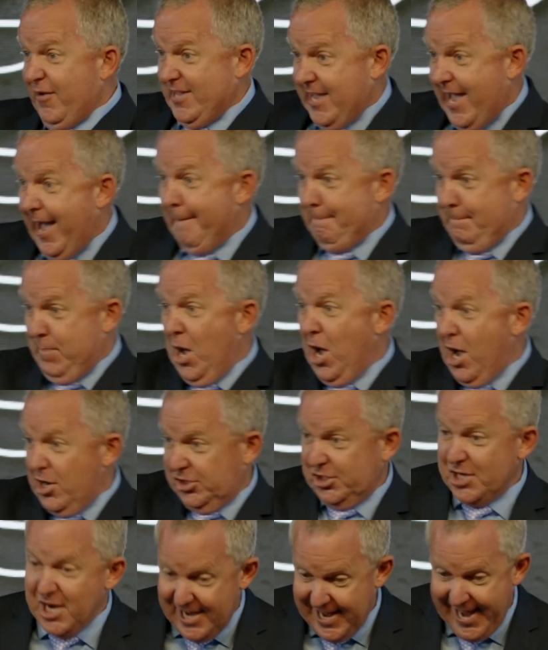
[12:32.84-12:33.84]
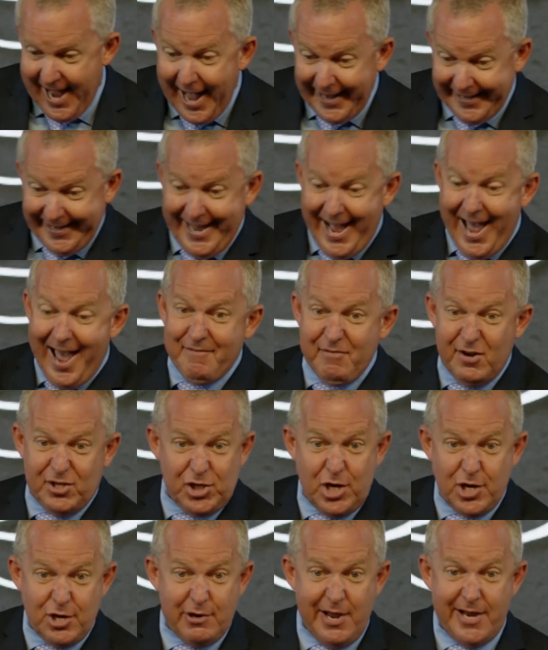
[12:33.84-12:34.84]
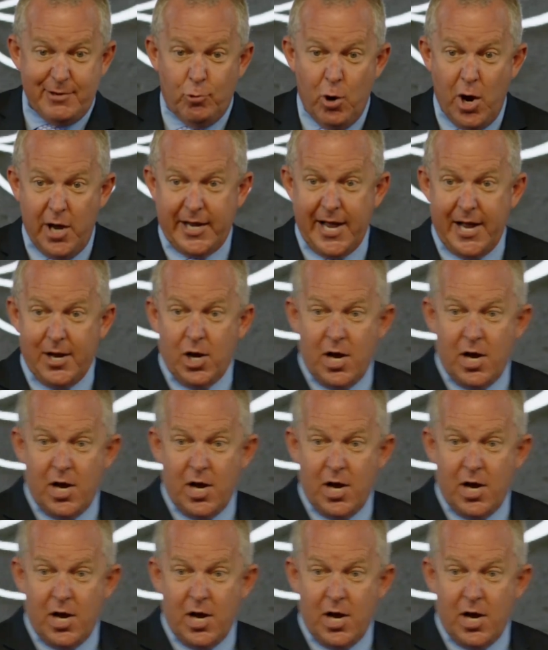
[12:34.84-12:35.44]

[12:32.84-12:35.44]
it here personally. I gave it to you in working